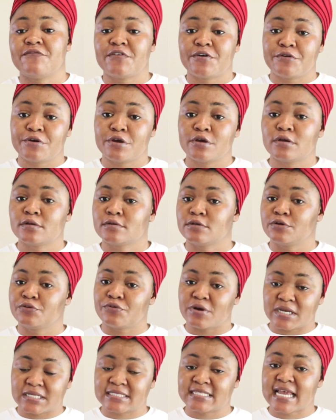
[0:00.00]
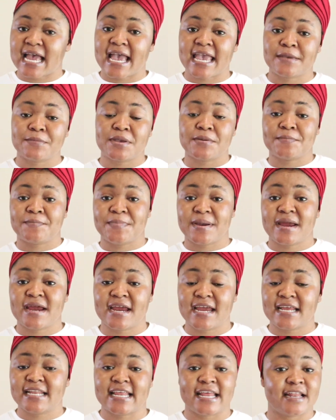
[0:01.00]
a very great time in
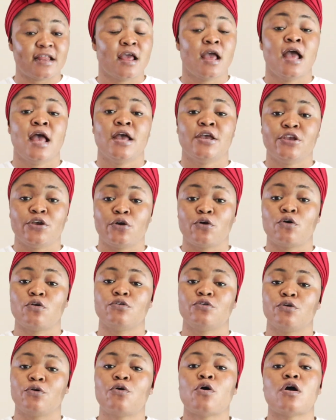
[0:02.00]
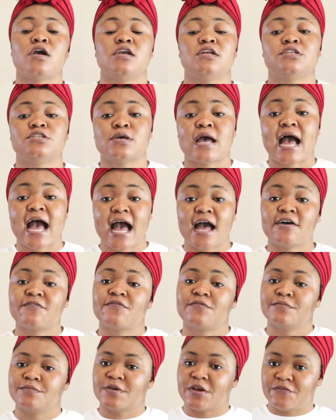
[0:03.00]
bed and you you're going to
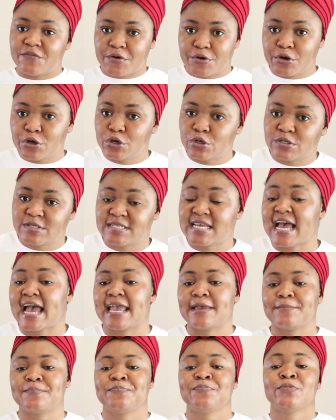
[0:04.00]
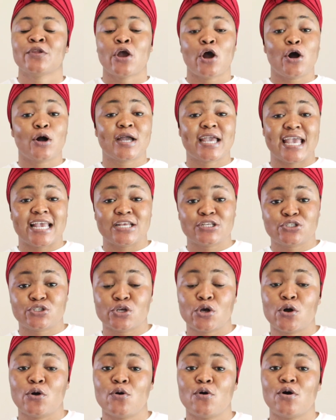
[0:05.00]
have a very good time okay
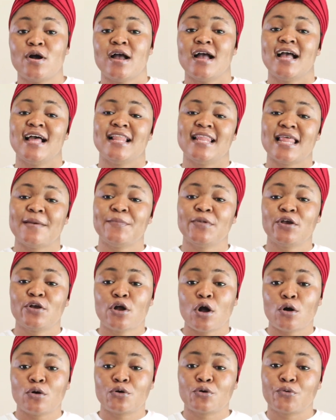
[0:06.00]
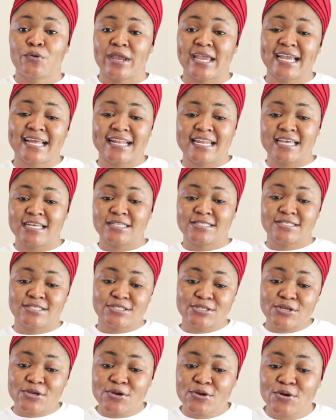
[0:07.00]
so let me go quickly
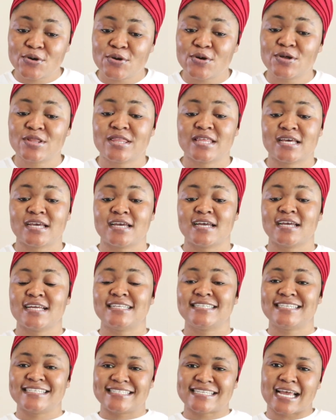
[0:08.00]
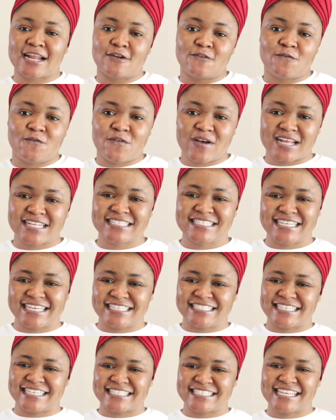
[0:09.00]
to the
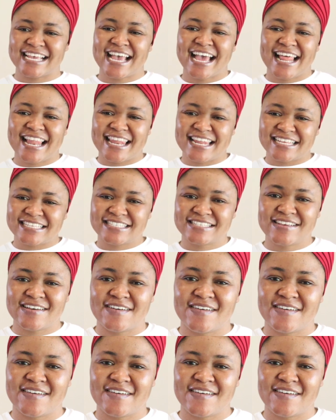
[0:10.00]
disadvantages let's